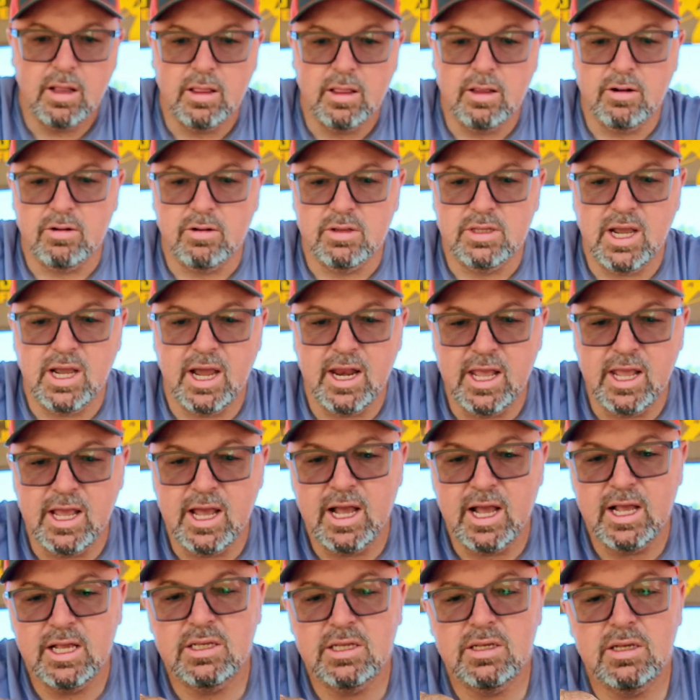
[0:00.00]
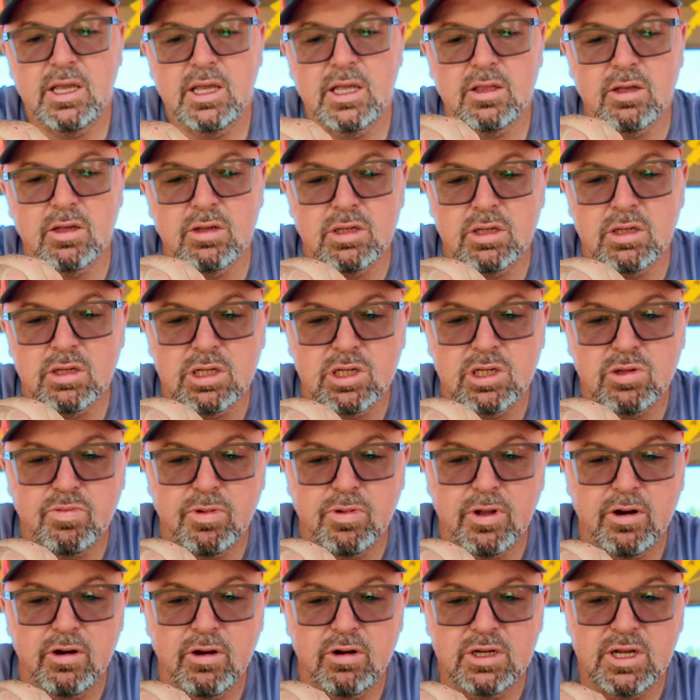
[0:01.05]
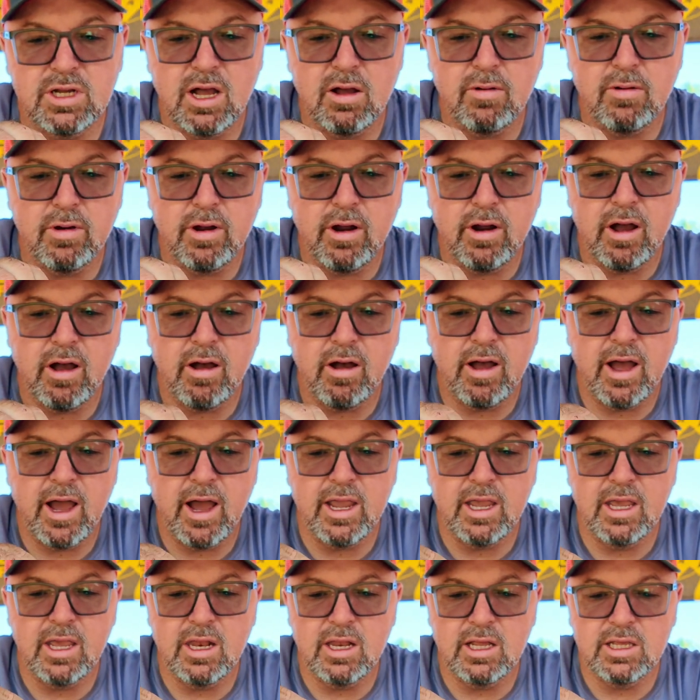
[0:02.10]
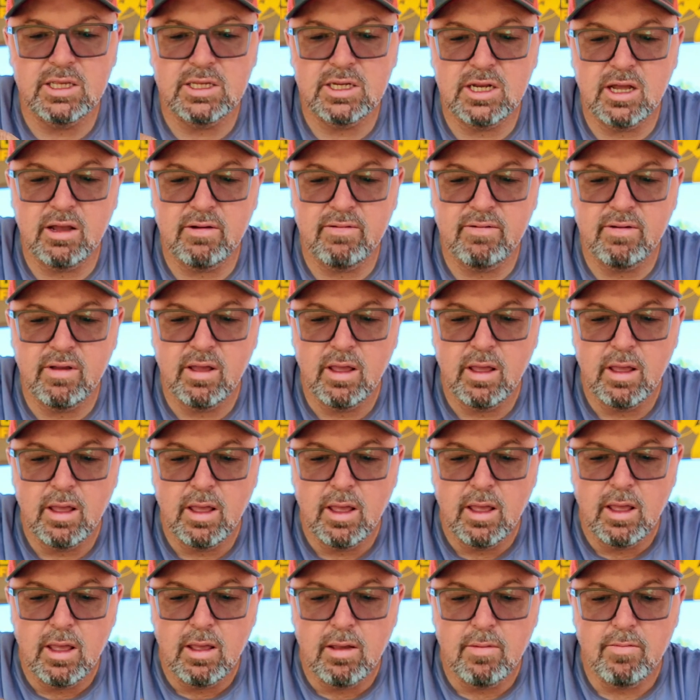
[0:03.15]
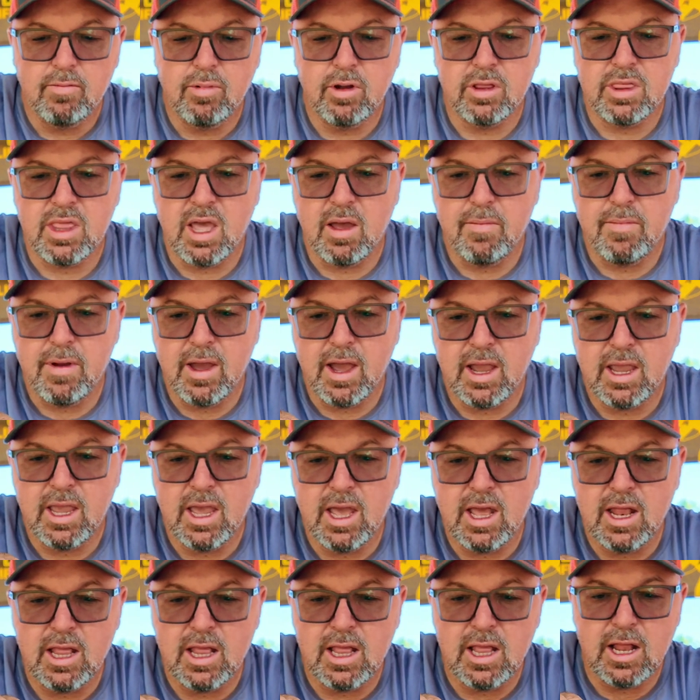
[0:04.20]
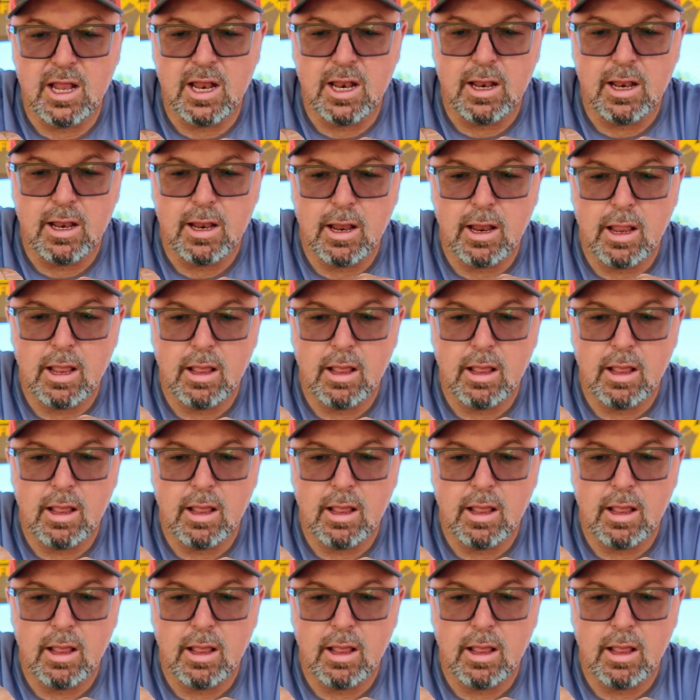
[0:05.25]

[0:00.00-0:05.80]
Little tiny guys. Get those little splinters out while you're out hiking and stuff. Put that back in, and then